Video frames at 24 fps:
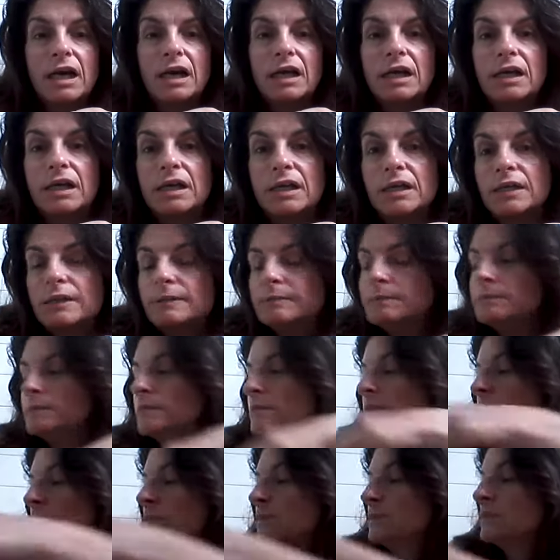um,
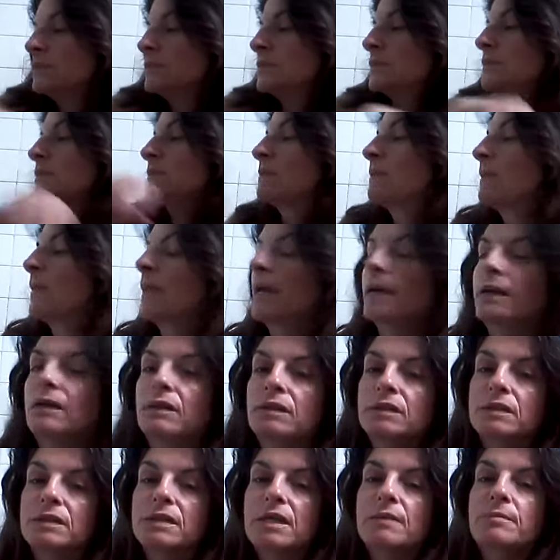hang
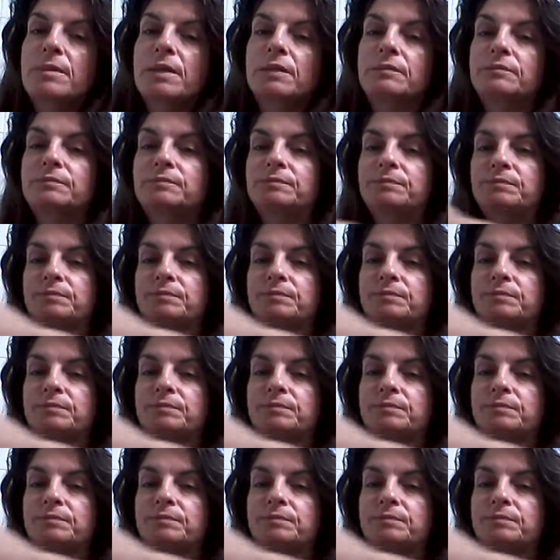on, time out.